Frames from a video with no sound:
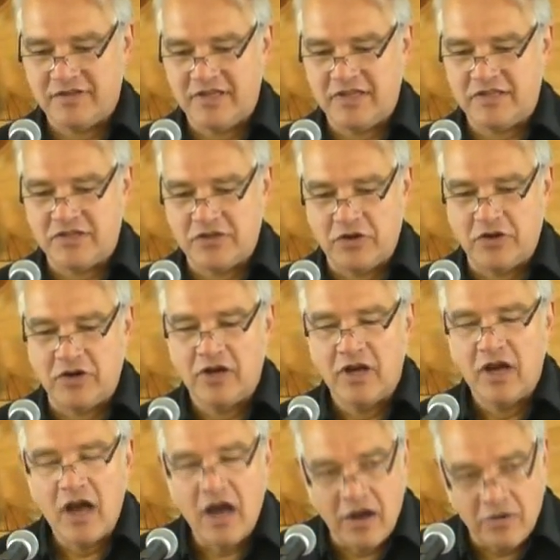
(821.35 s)
It's
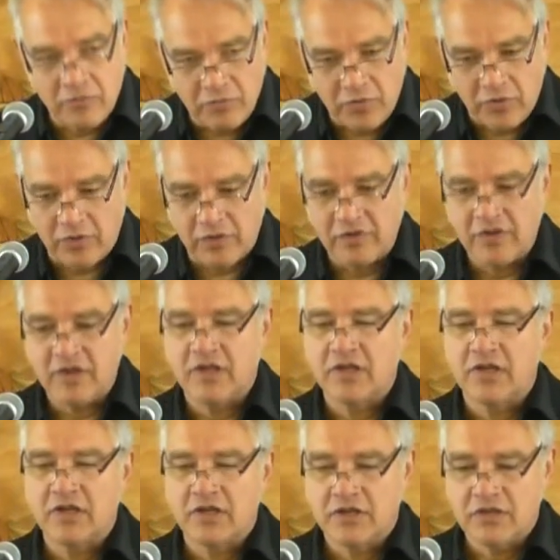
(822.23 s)
her humble,
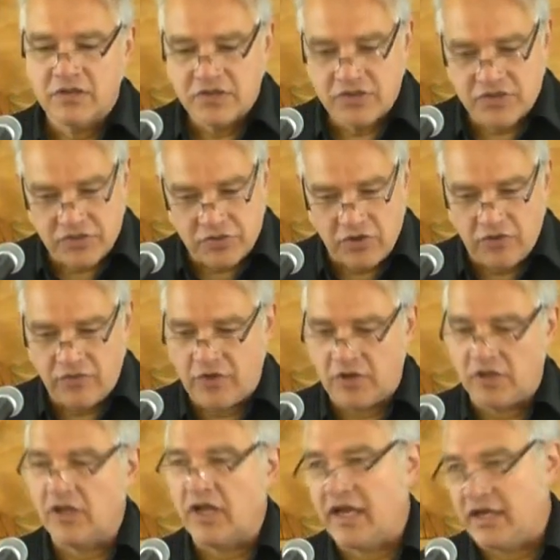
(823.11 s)

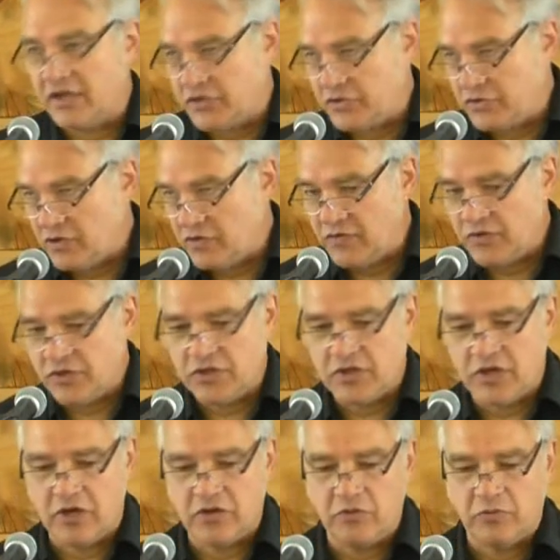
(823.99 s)
servant like service
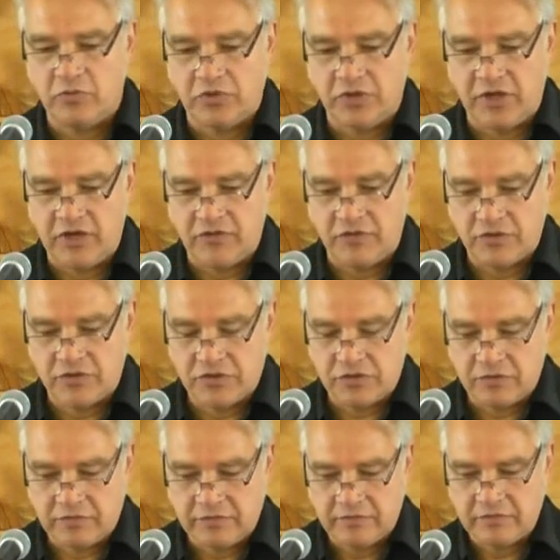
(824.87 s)
to other
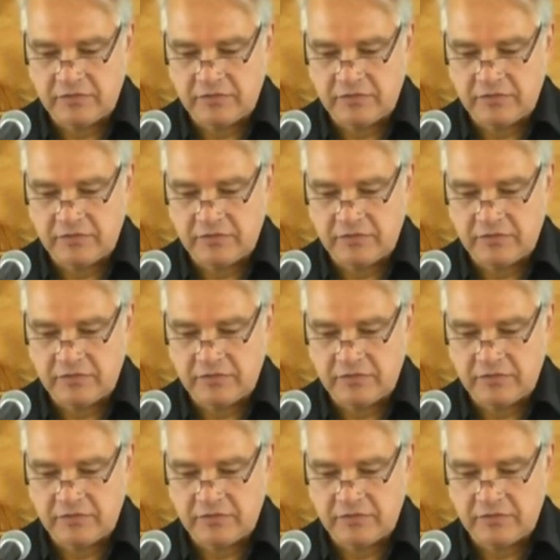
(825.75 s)
believers.